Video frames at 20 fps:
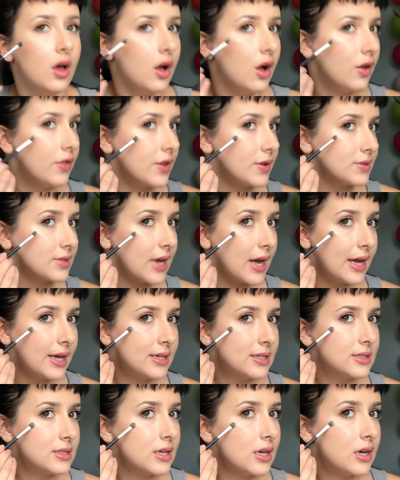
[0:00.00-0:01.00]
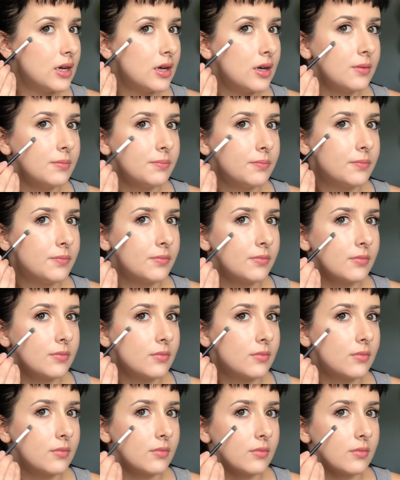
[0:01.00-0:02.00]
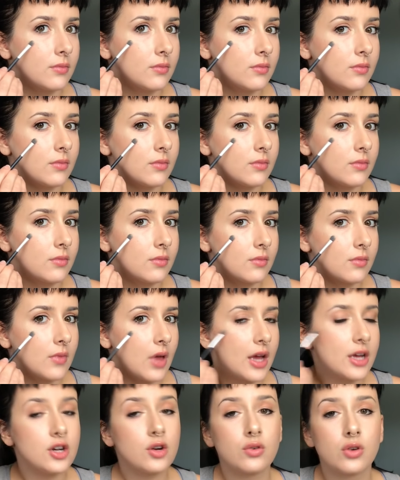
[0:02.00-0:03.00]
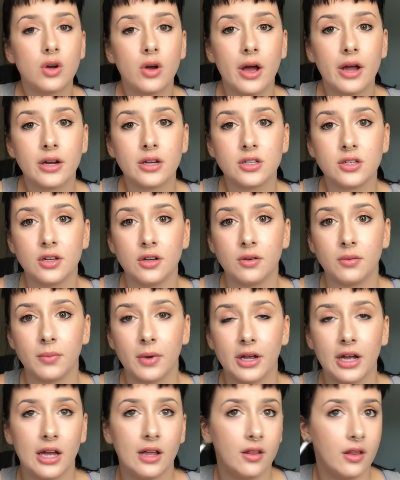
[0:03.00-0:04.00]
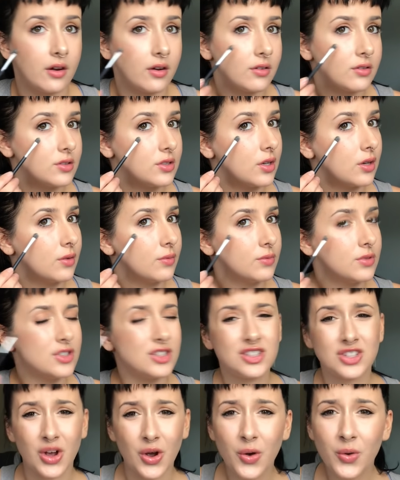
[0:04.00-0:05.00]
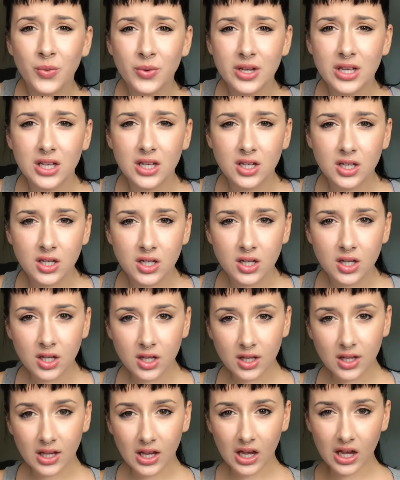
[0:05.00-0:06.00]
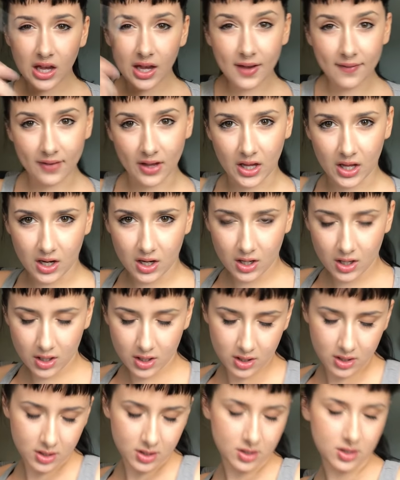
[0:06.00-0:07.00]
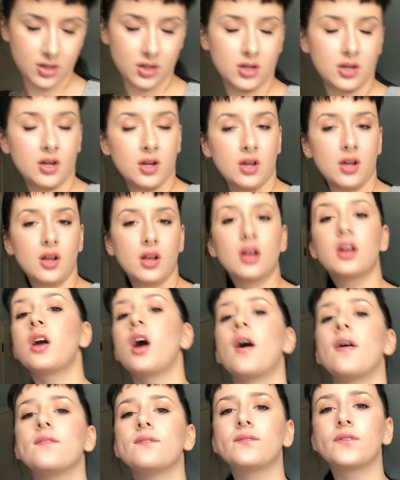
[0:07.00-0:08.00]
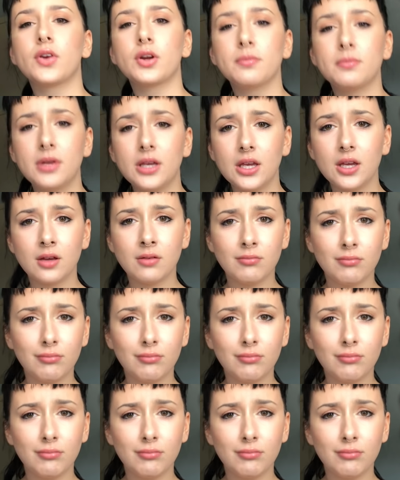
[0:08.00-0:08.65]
All those guys. I don't know how to do my highlighter, so don't even come for me.